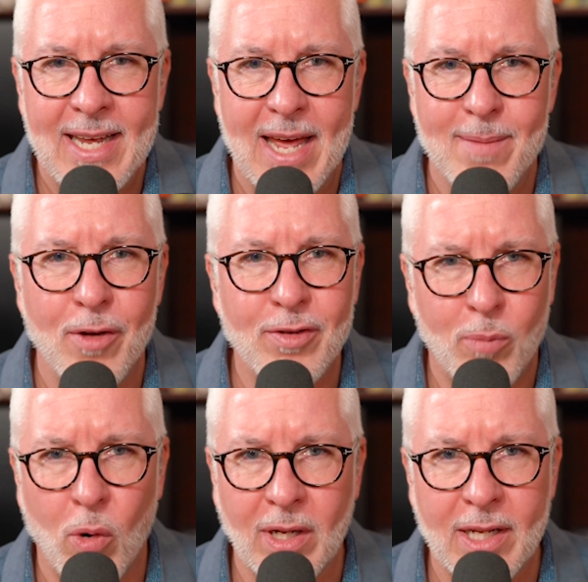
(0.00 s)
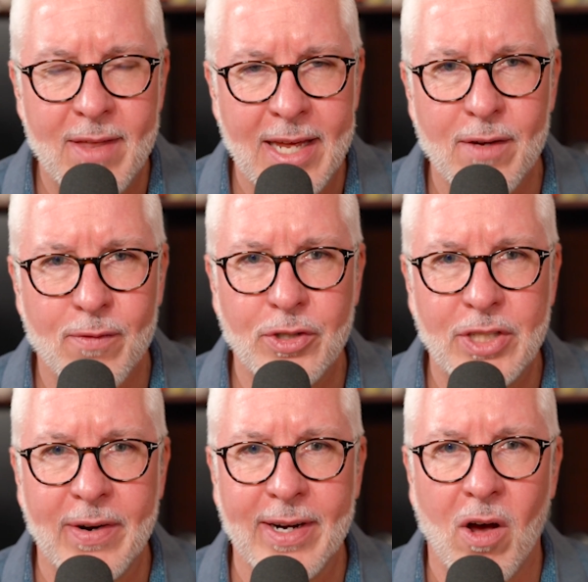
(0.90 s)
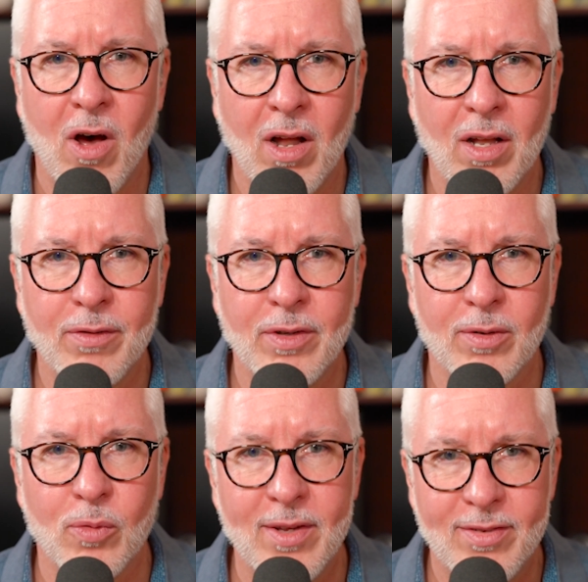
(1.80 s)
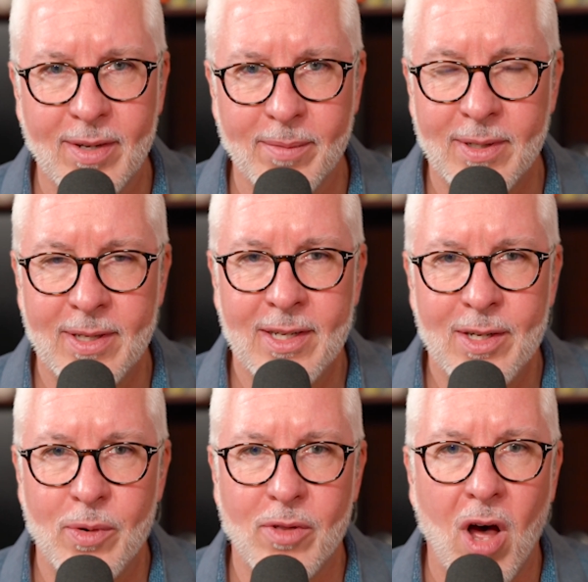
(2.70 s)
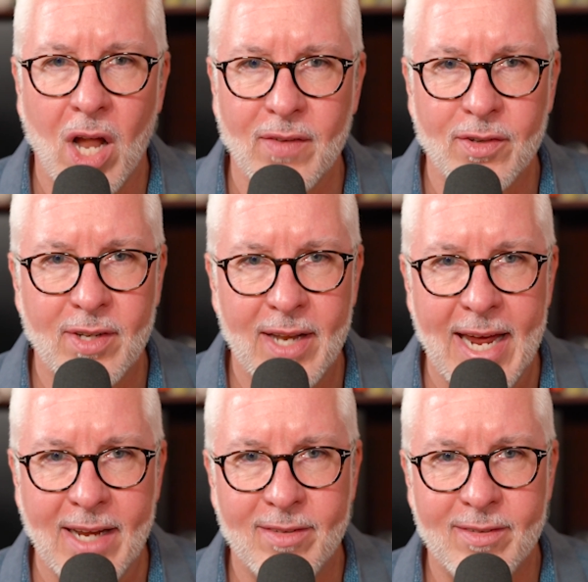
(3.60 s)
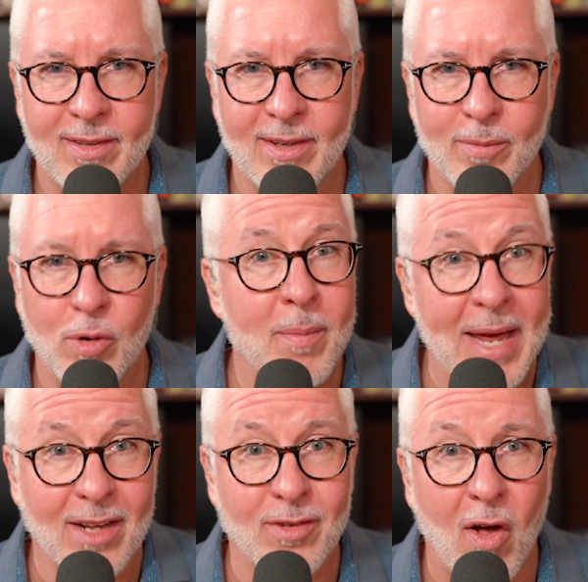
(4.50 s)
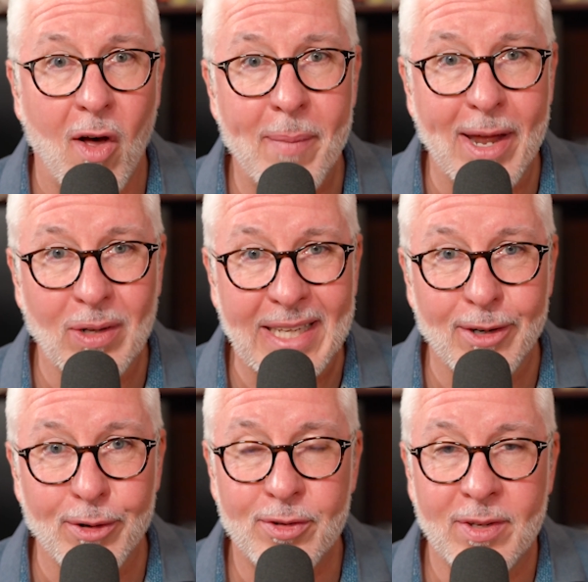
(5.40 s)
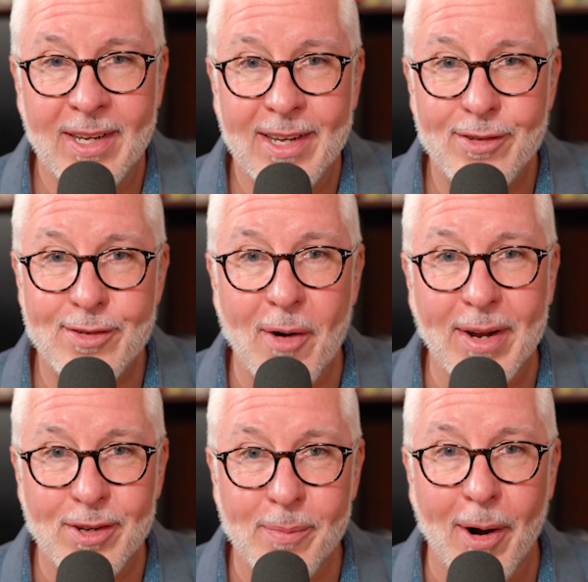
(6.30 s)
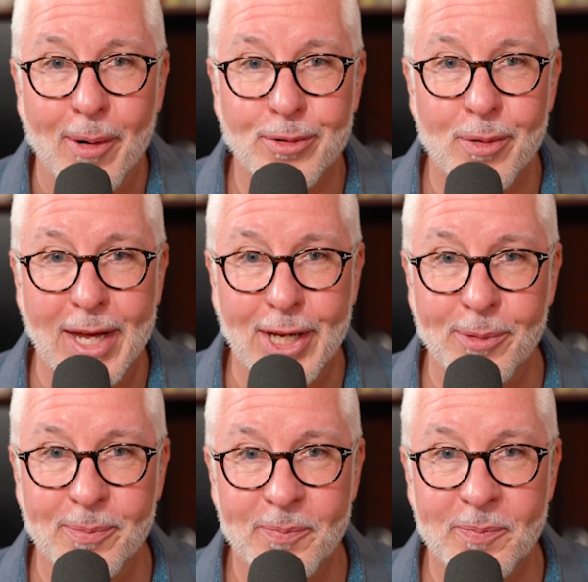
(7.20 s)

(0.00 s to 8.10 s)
And most importantly, thank you for sharing all of your wisdom with all of us today. It's going to make us all better leaders starting tomorrow. So thank you.